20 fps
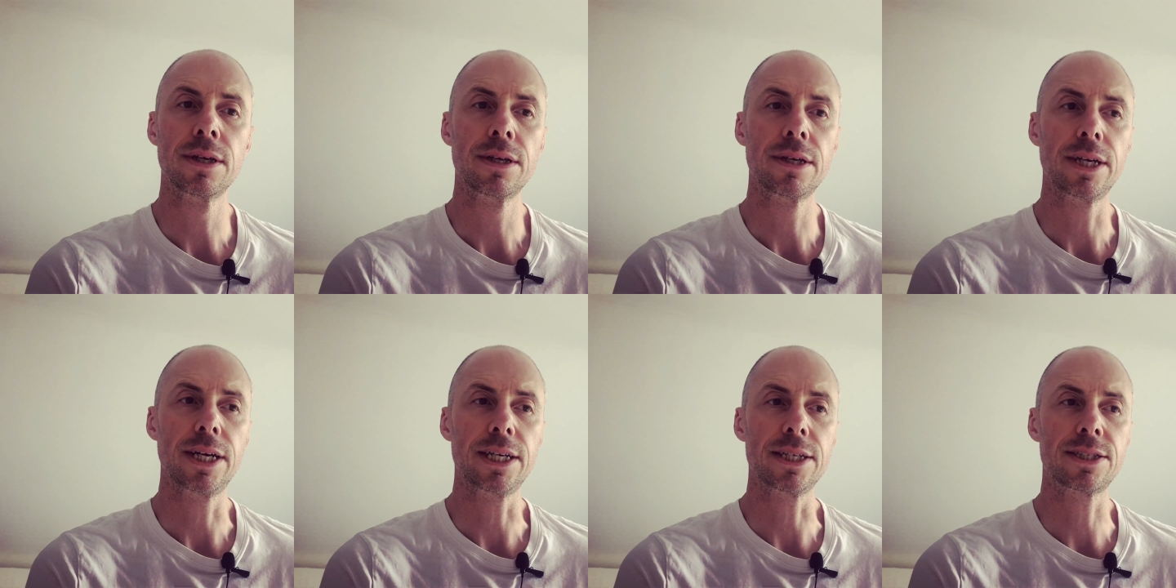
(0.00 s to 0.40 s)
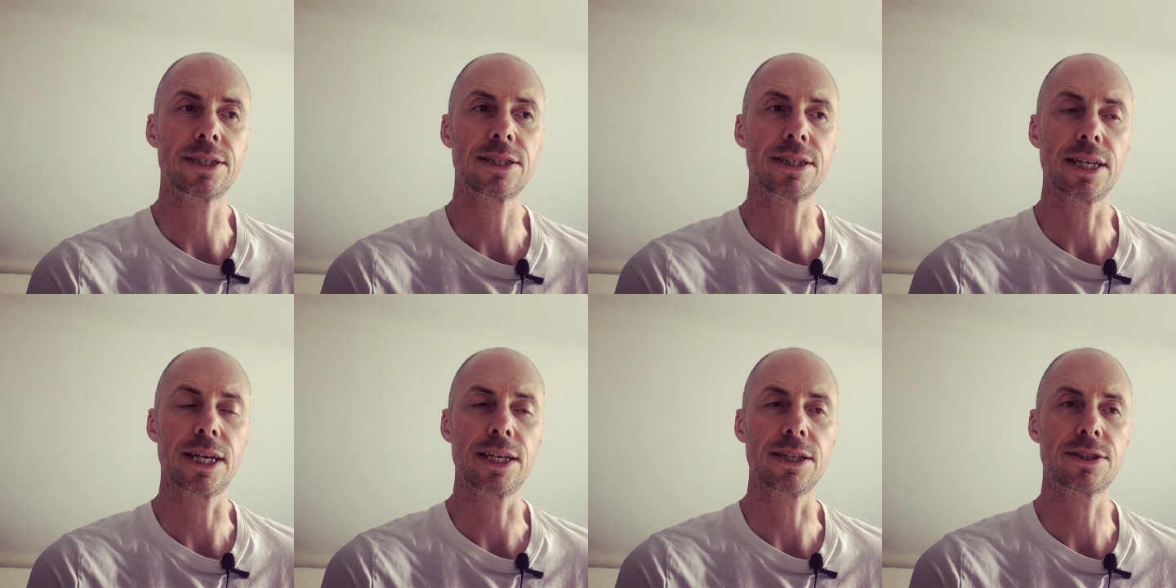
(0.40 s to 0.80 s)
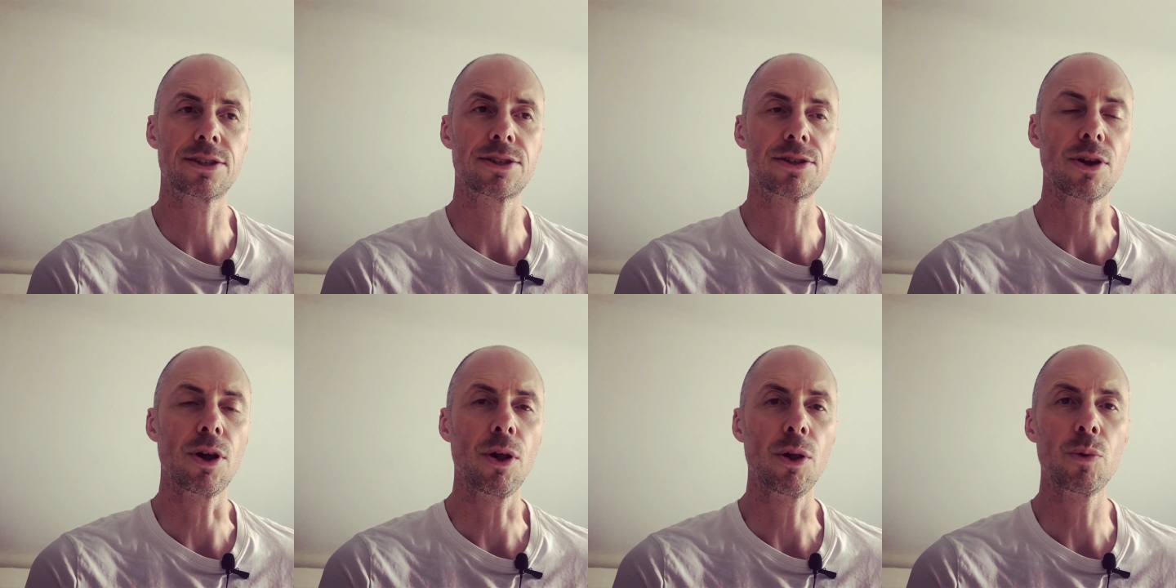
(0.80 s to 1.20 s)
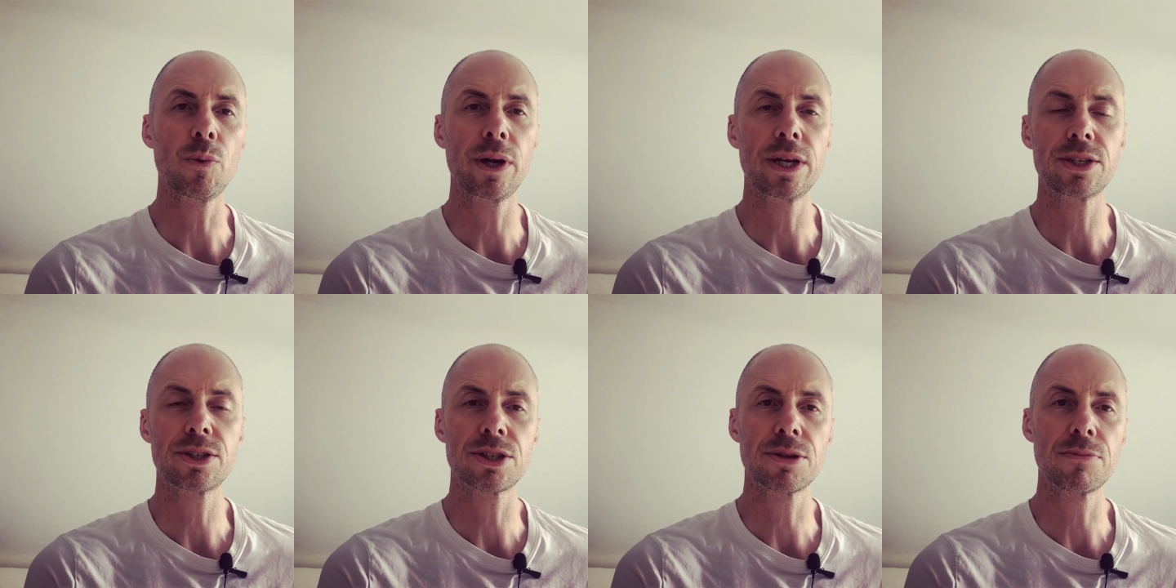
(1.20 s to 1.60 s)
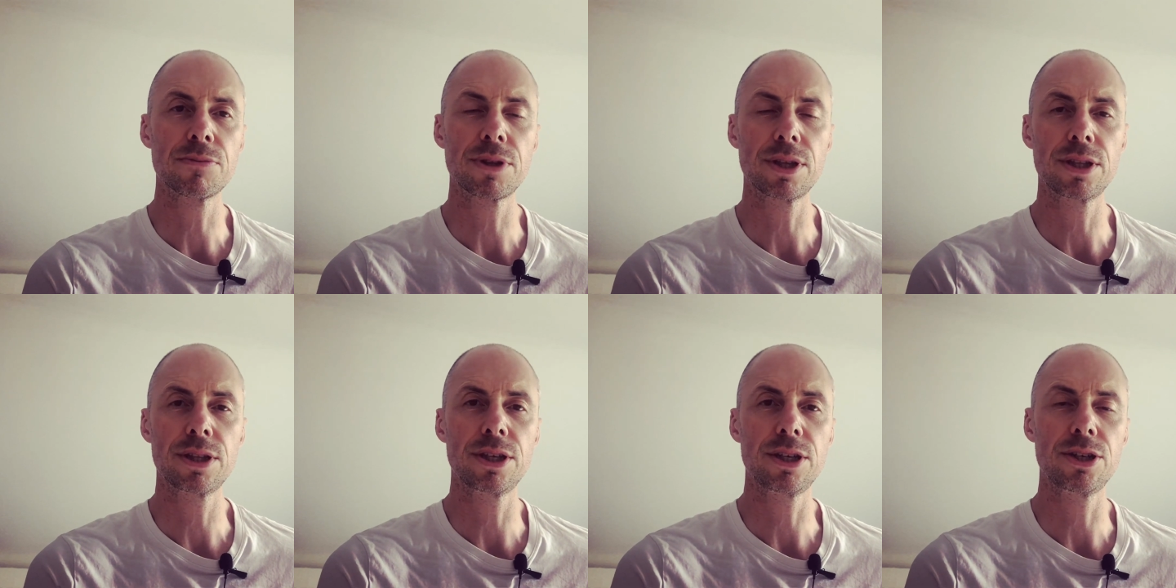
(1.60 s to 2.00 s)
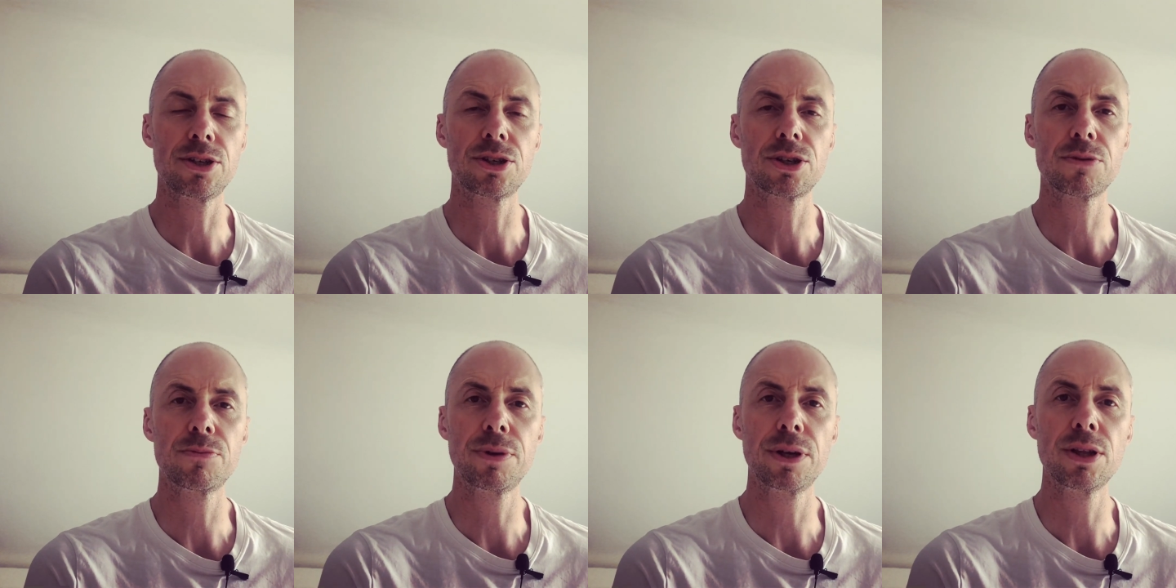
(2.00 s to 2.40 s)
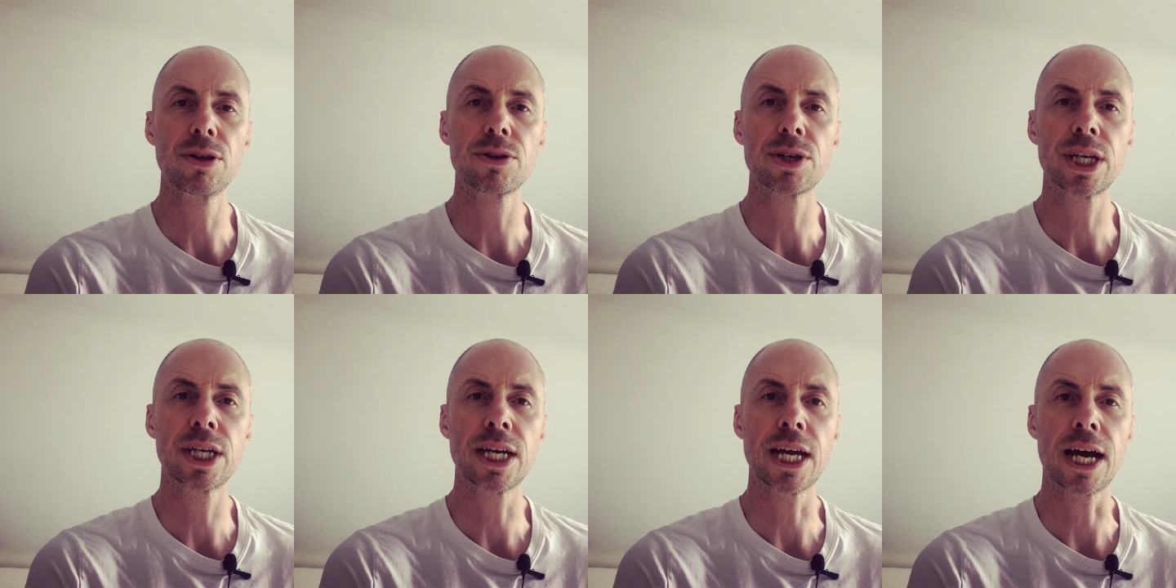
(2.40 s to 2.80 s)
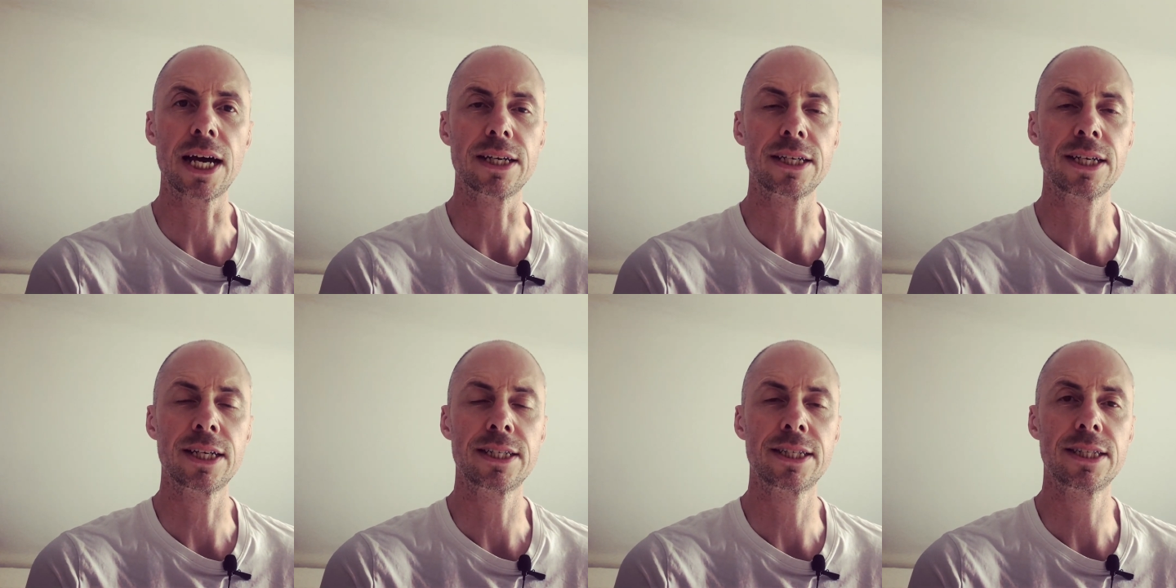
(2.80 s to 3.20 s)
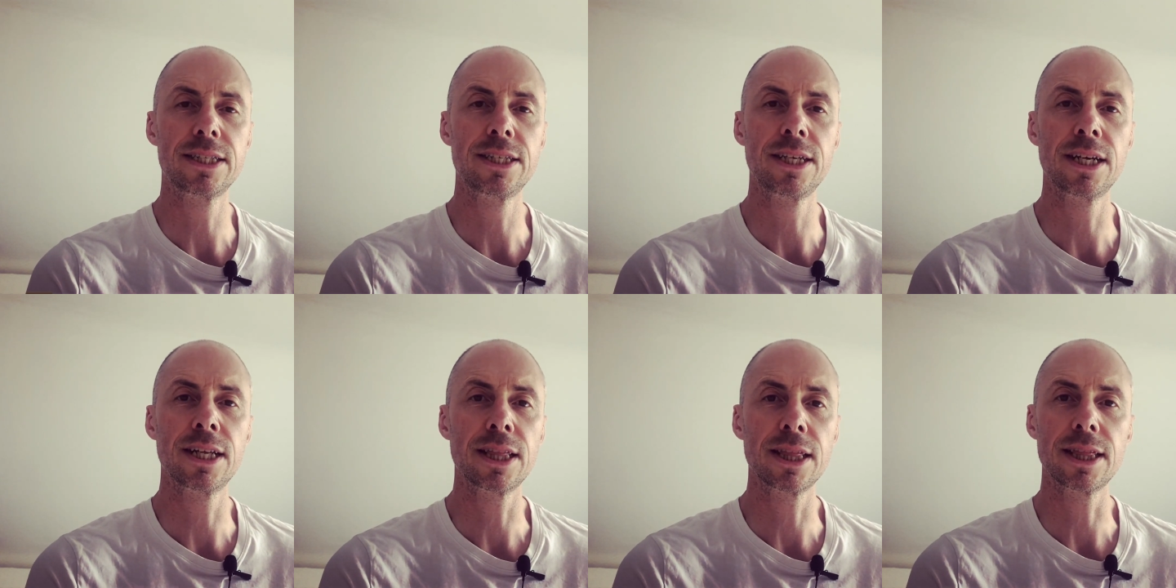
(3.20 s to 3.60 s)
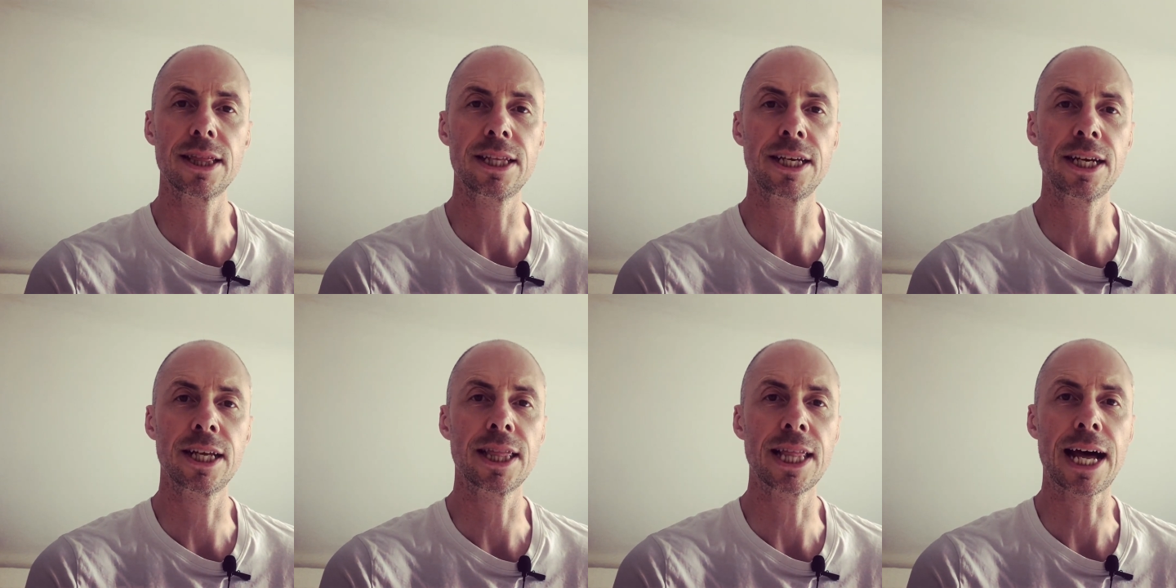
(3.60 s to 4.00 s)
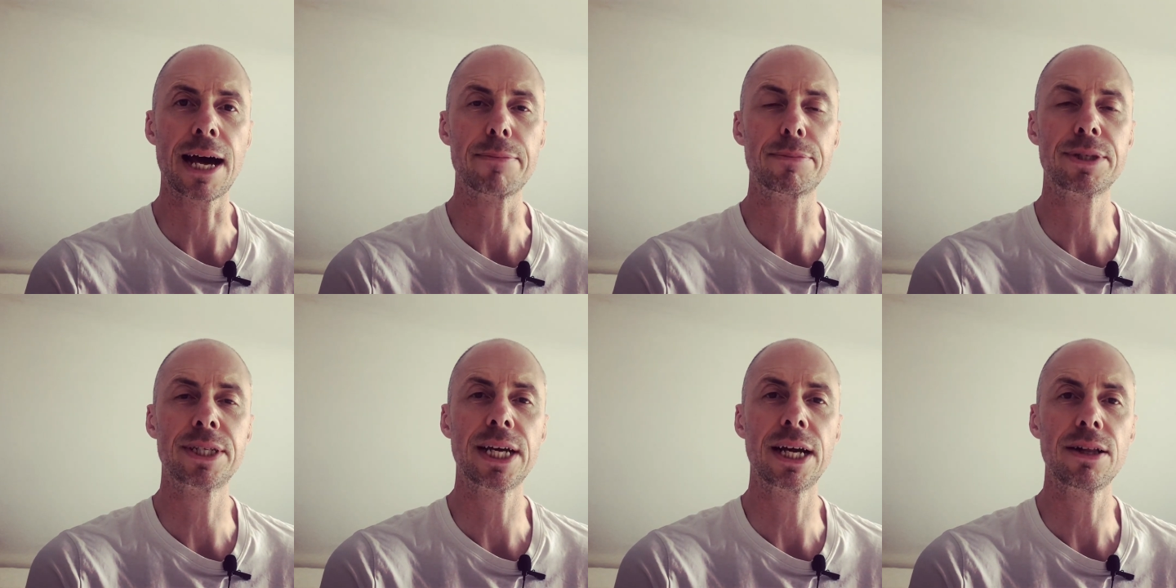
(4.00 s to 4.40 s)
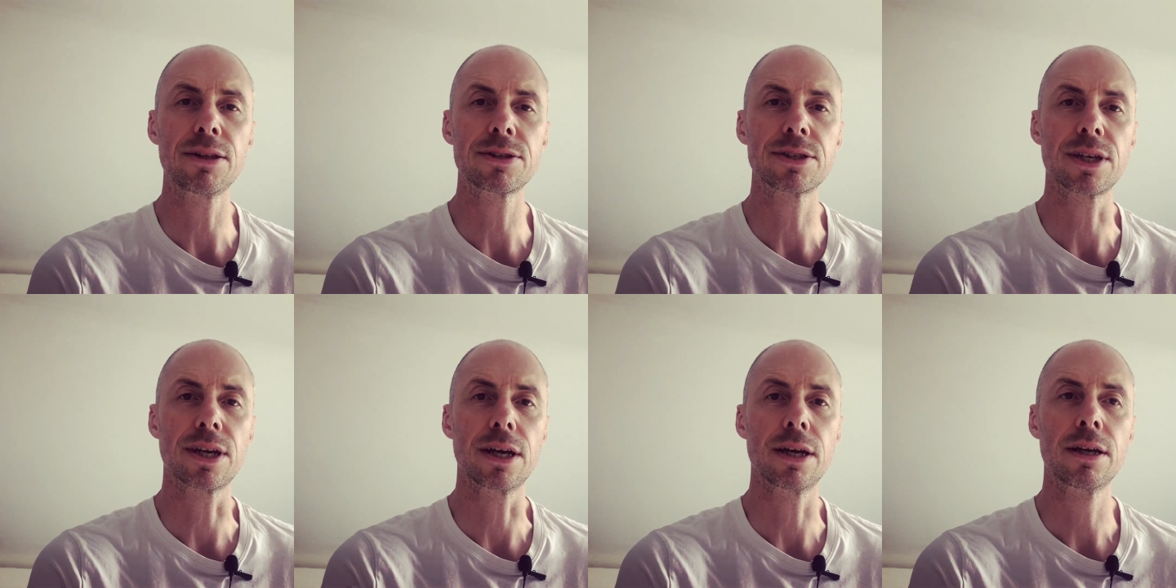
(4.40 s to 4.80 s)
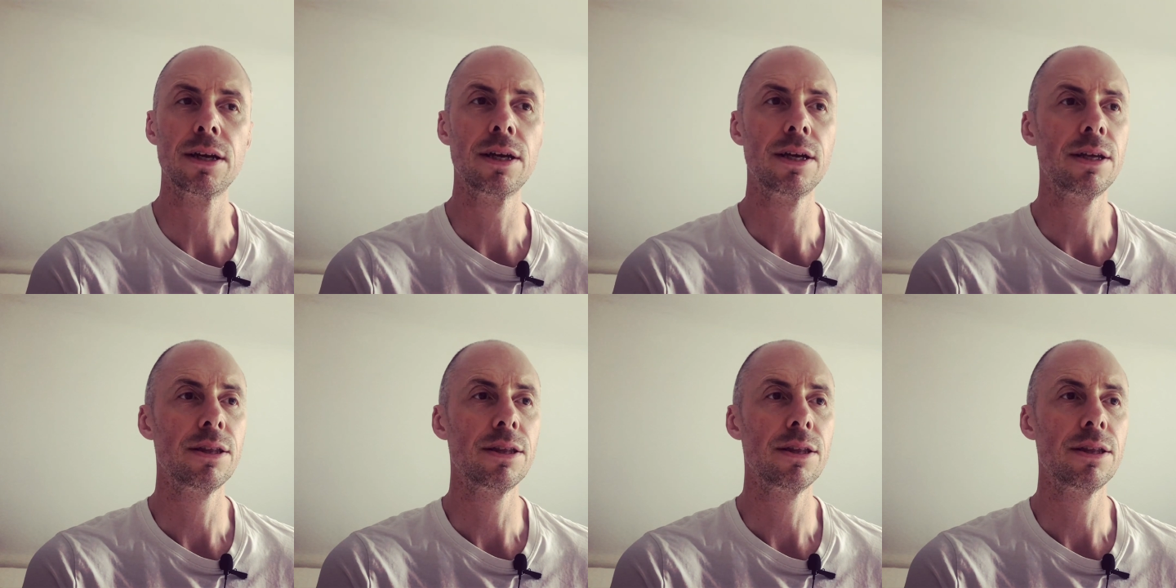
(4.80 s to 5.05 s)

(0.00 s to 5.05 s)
It's always something that you should be looking at, your lap delta,